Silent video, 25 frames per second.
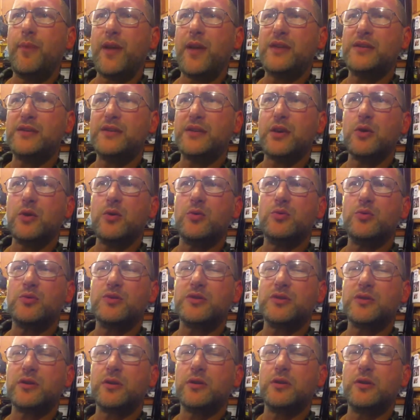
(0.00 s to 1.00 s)
base
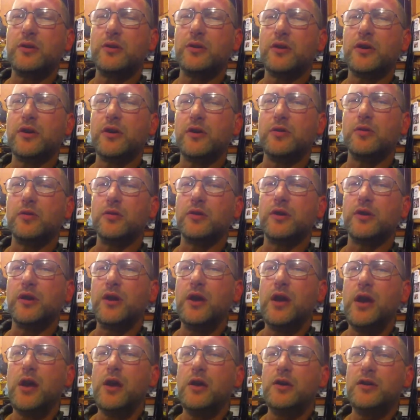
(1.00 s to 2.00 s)
coats, clear coat.
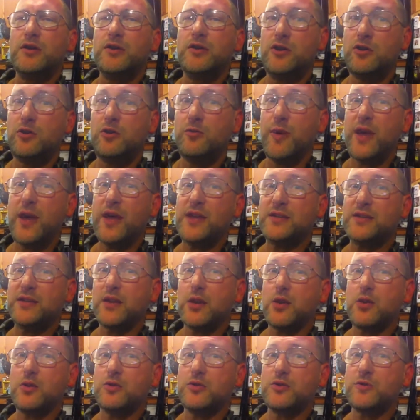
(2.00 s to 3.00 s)
2 base
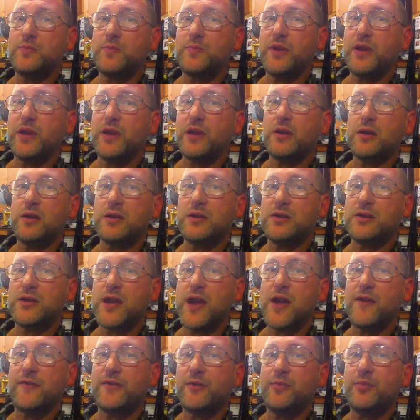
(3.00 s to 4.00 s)
coats because
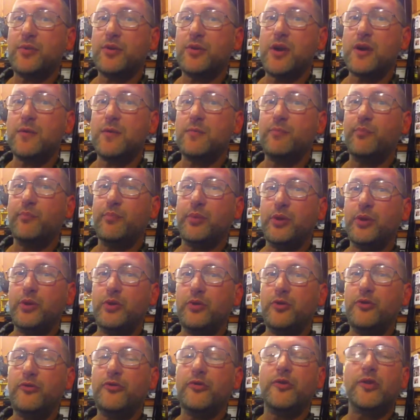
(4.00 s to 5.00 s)
I have to put on
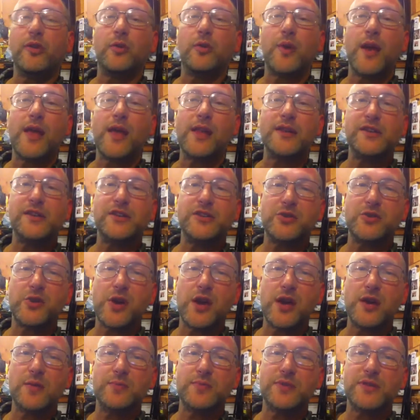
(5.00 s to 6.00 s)
blue for the rally
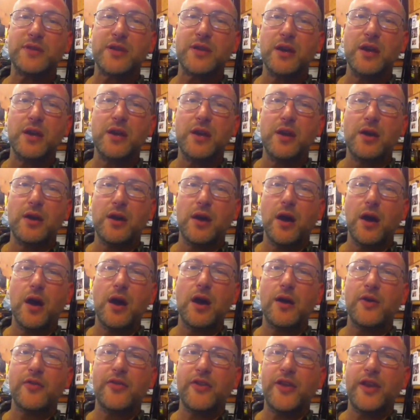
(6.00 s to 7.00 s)
stripes
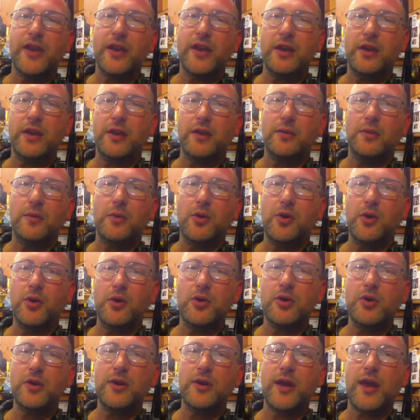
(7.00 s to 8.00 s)
on the
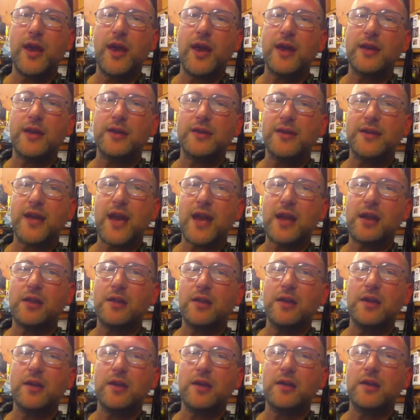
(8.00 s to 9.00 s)
hood and deck
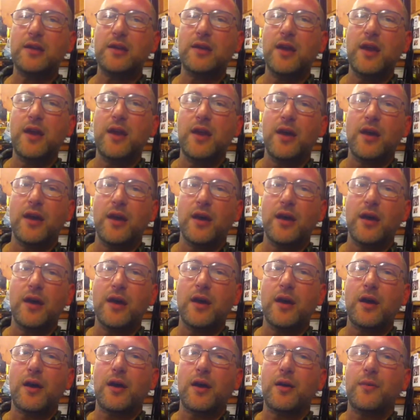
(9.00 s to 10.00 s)
lid,
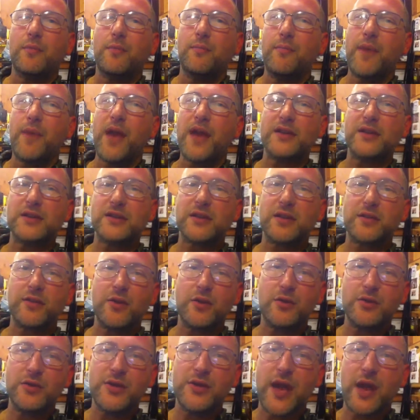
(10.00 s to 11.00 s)
mask
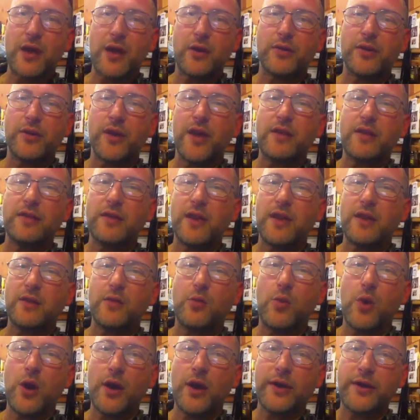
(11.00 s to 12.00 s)
those out, and
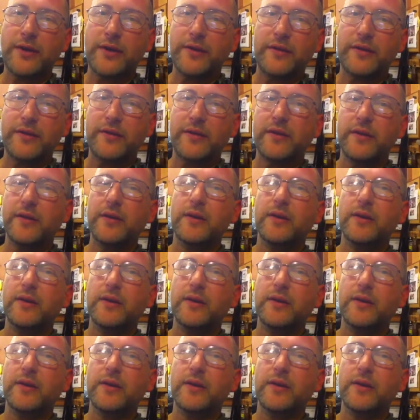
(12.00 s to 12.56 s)
then white